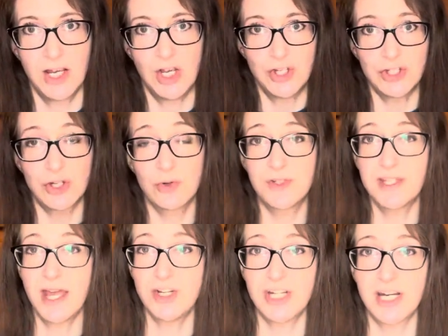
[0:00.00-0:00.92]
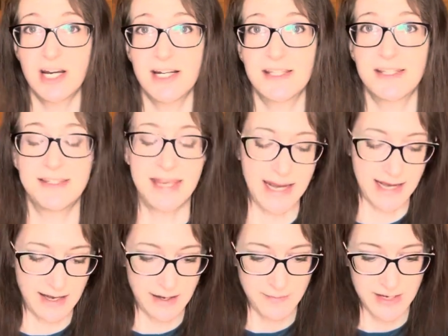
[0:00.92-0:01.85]
So Sagittarius's
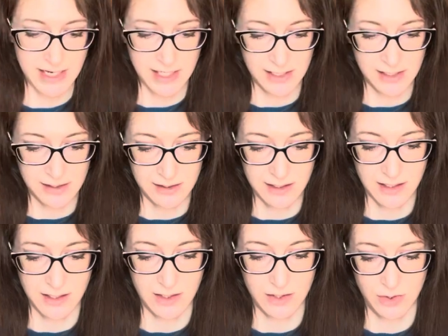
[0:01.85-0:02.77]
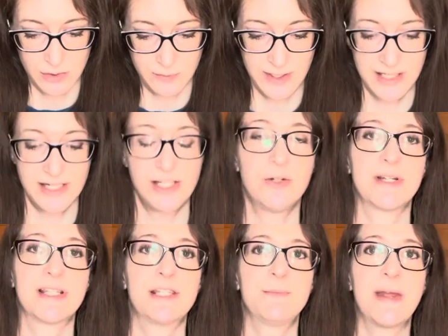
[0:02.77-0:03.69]
aim is really to
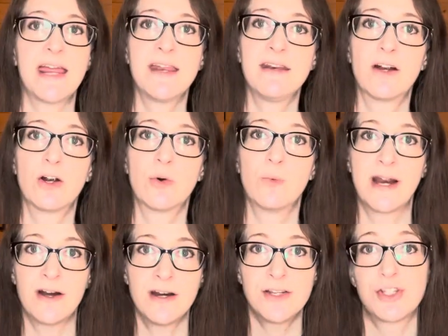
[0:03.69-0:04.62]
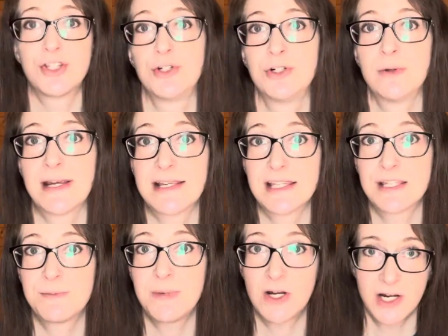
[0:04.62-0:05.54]
expand their awareness through
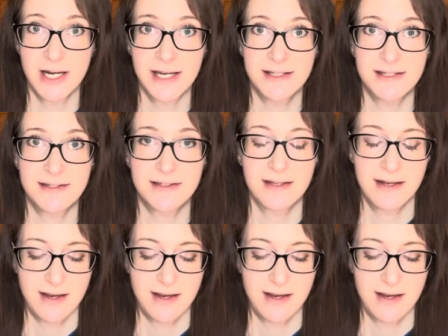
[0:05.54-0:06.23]
experience.